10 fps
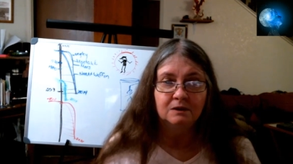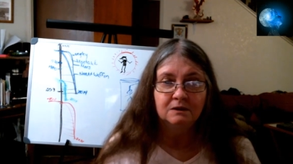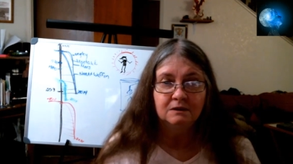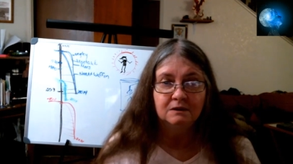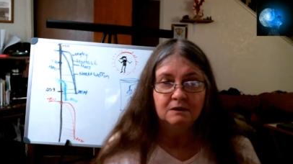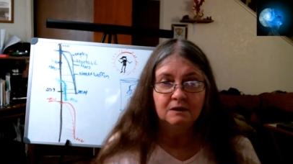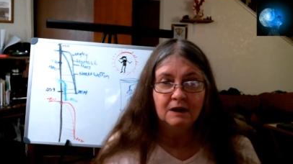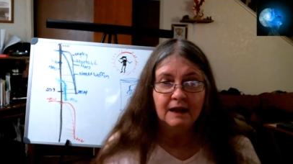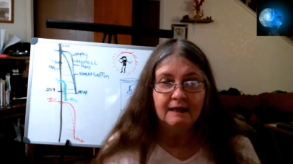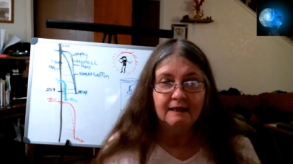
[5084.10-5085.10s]
So
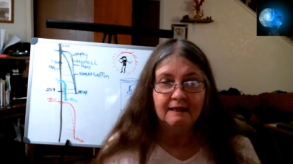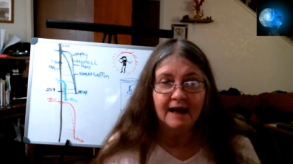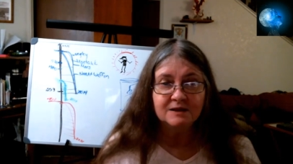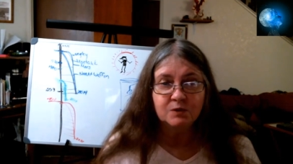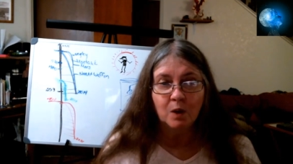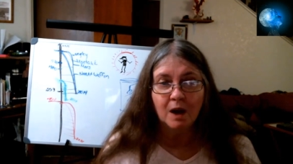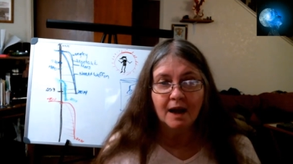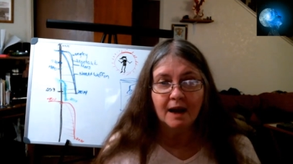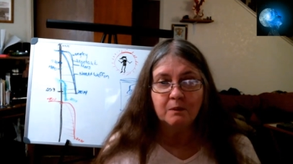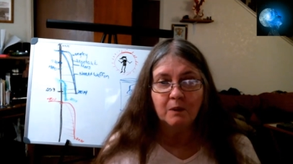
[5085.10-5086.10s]

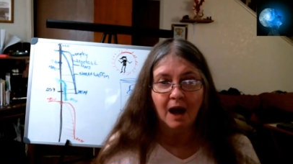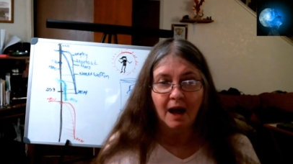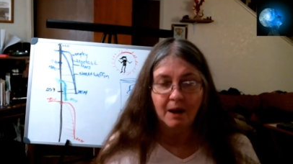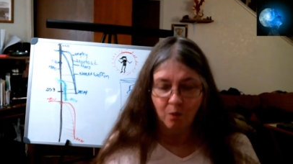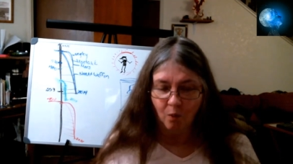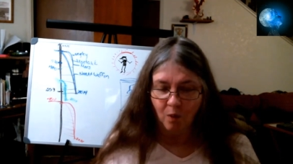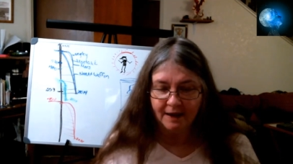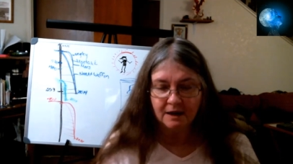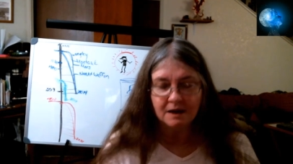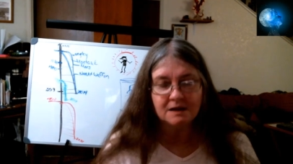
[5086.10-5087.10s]
that's why
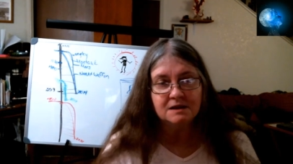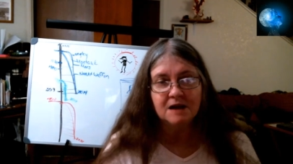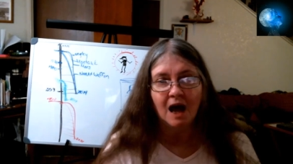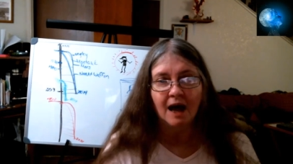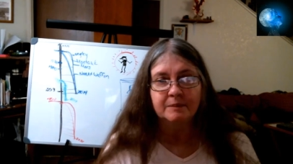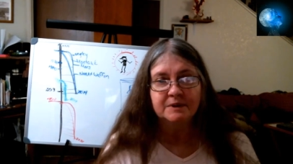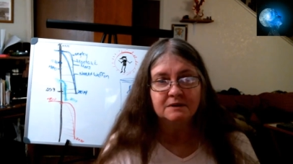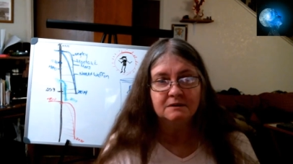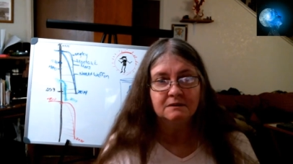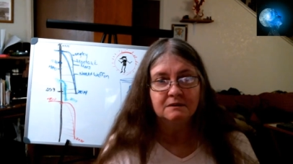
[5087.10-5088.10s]
I wanted it
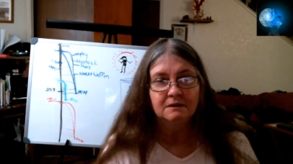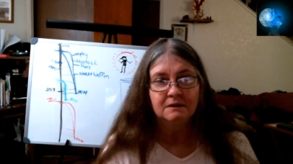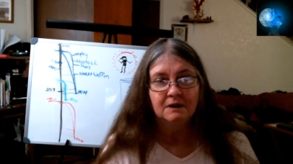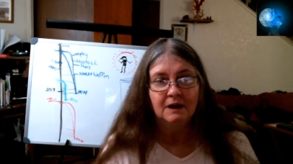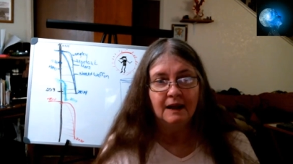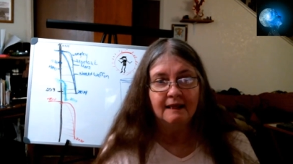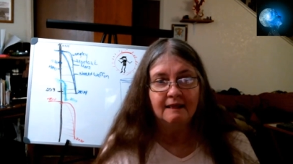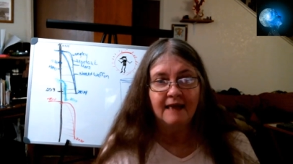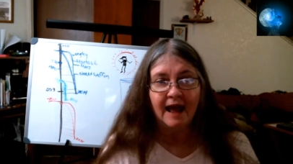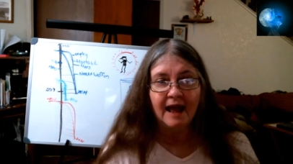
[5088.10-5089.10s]
stopped.
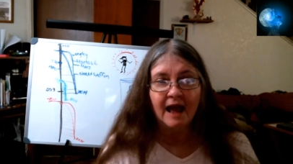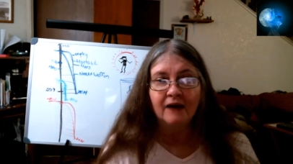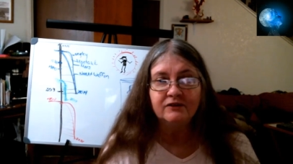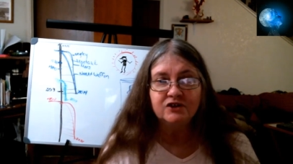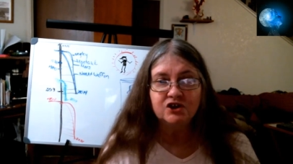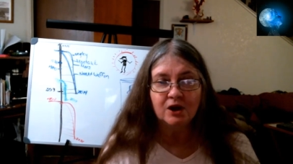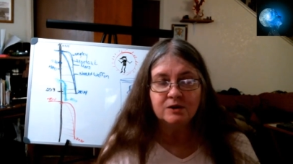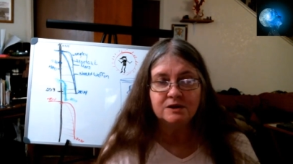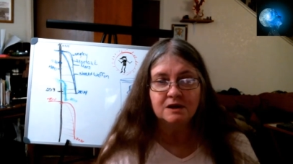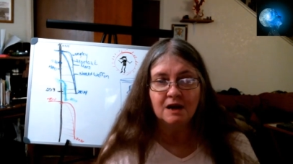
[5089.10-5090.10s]
They
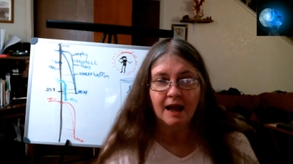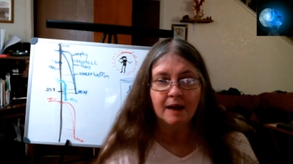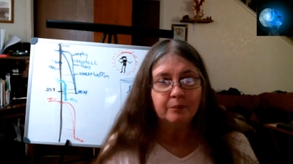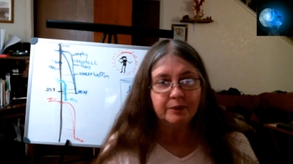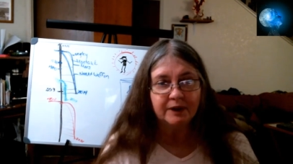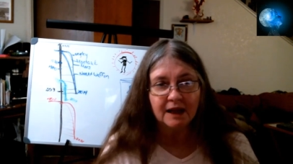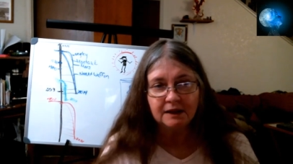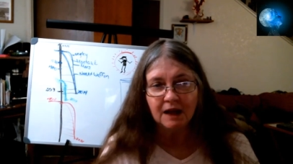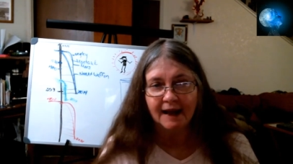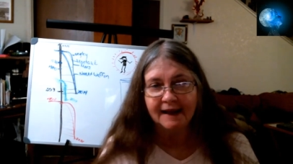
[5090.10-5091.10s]
have chosen
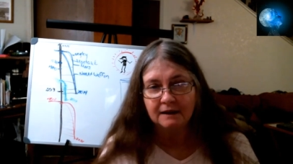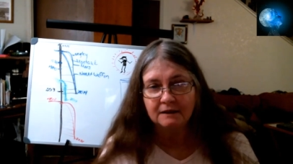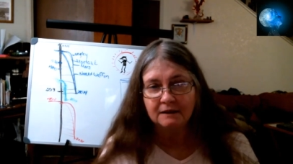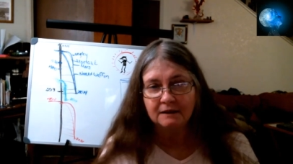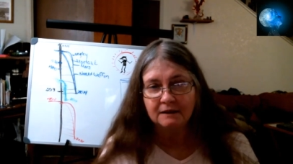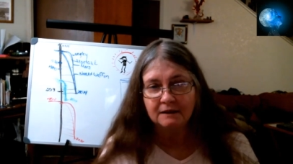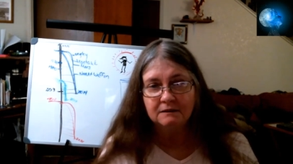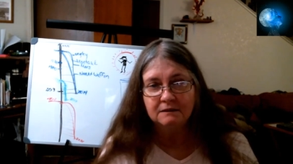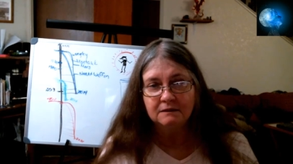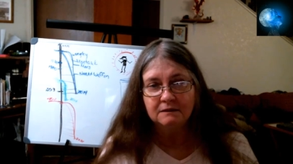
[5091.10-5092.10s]
a bloodline
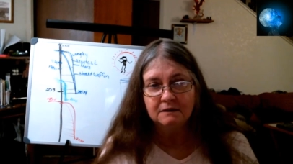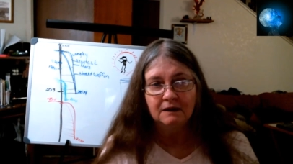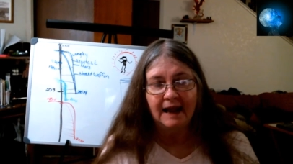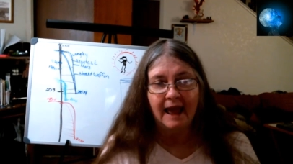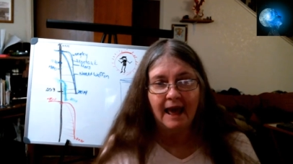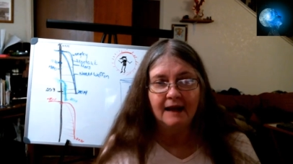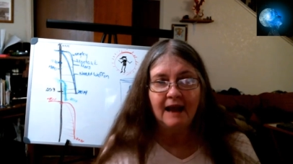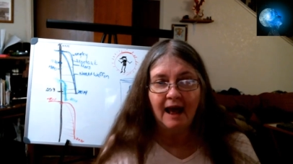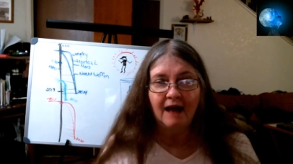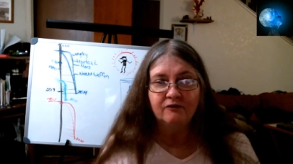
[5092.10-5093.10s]

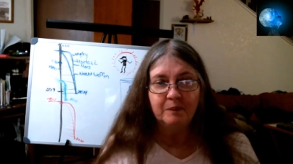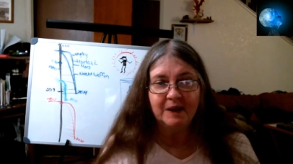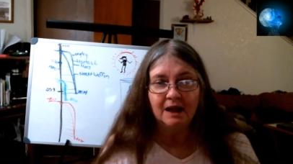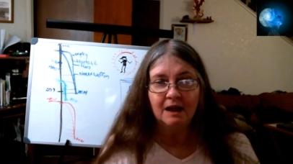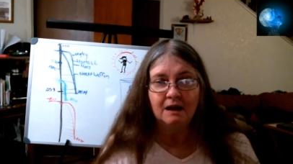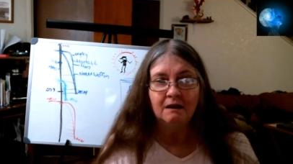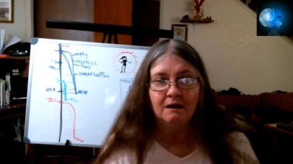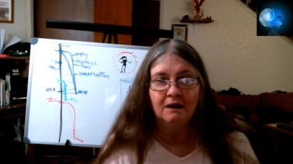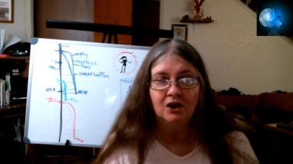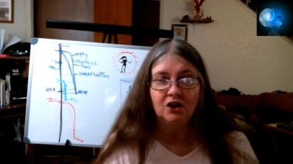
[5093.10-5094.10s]
and have
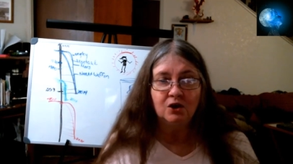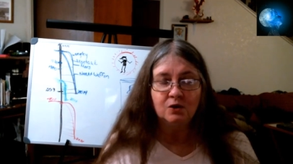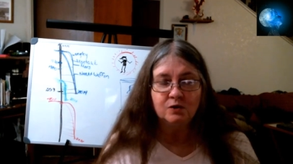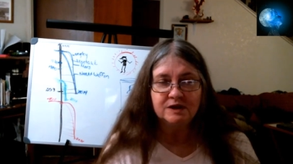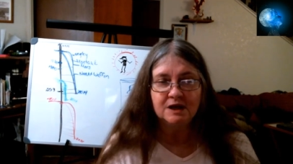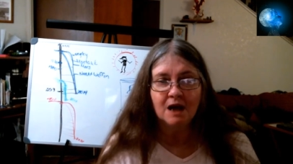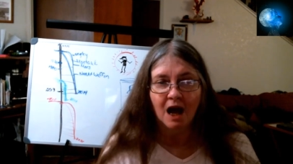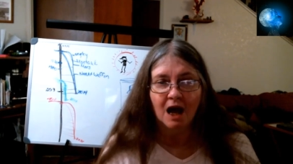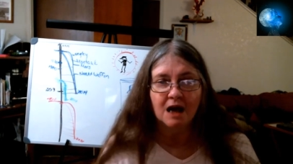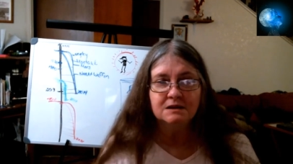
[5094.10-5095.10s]
been
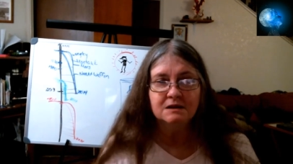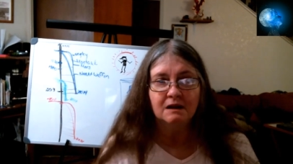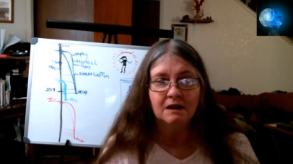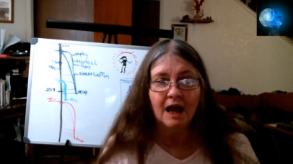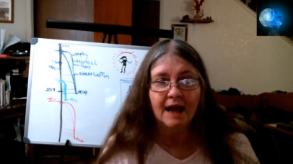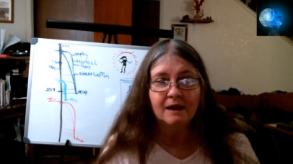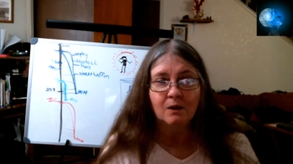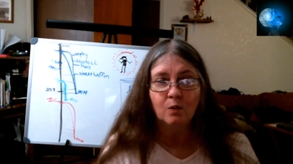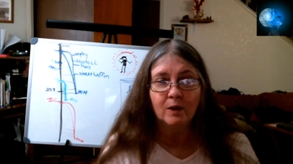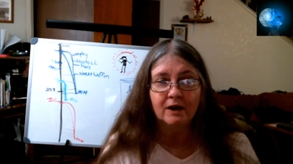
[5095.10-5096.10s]
using us
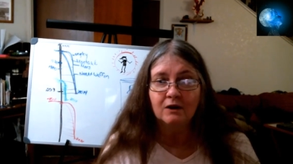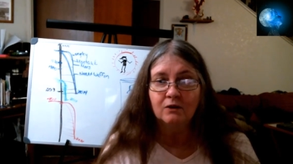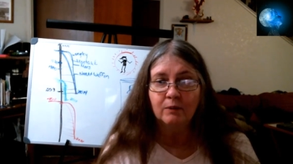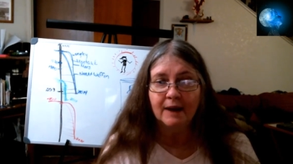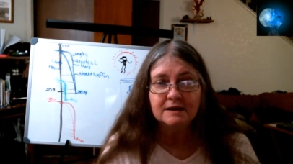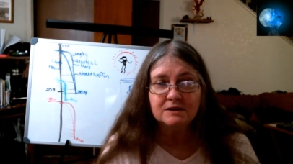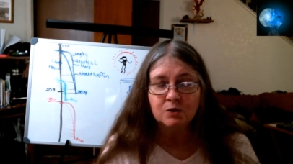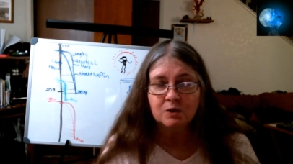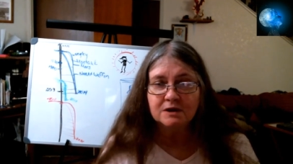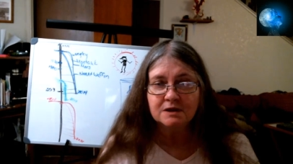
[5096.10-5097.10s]
like
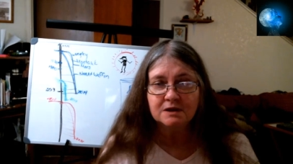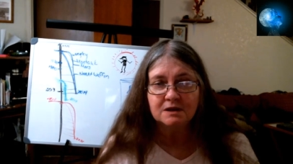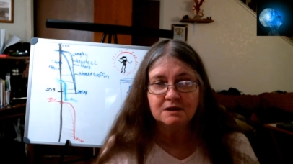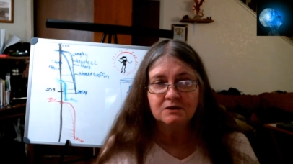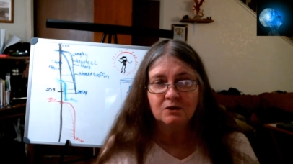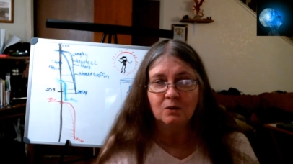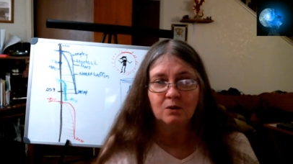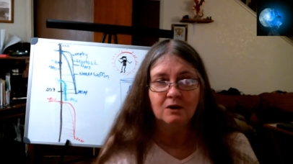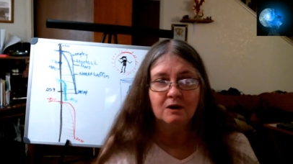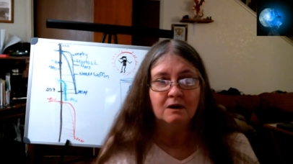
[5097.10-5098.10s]
we're
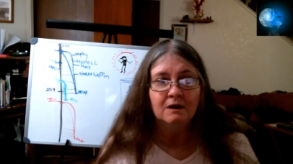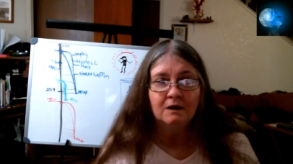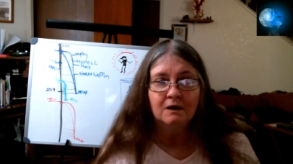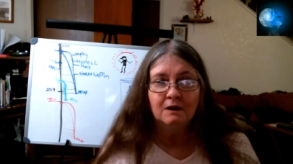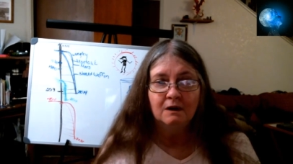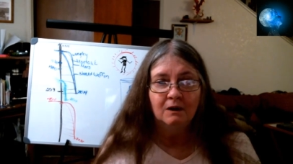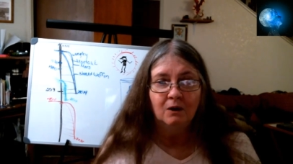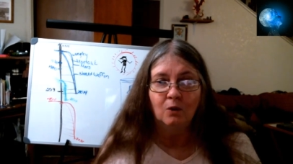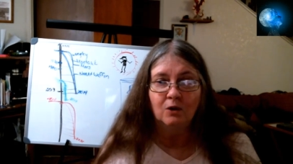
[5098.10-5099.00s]
racehorses or